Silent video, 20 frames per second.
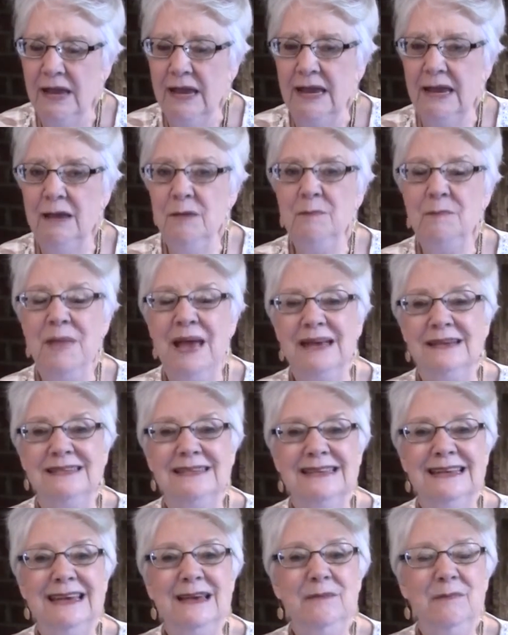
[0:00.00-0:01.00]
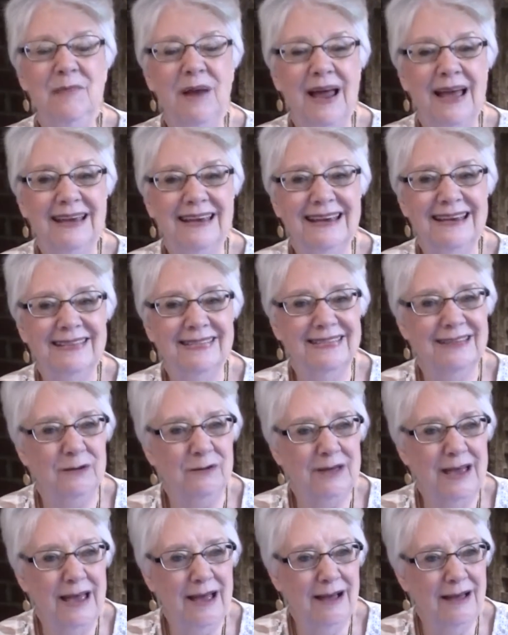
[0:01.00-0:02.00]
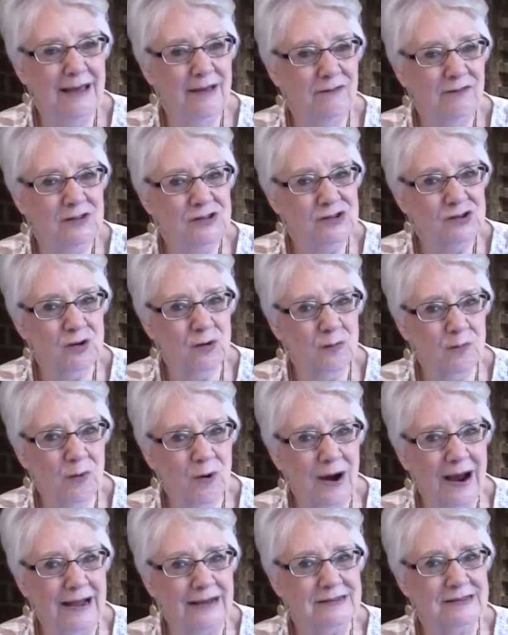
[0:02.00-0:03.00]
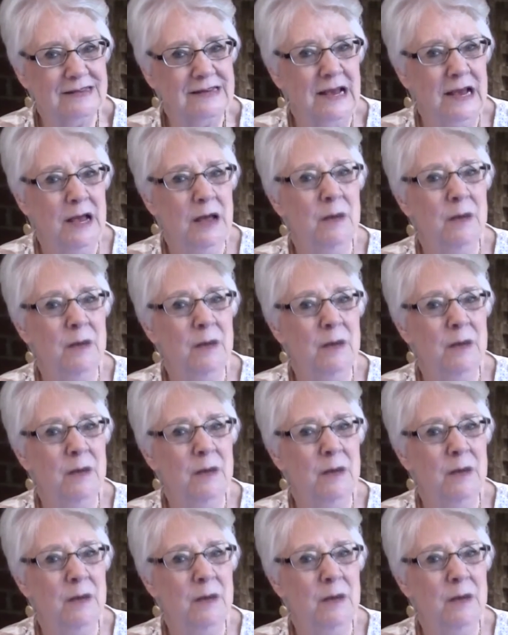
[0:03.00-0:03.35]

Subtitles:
It may seem like the heavens are brass,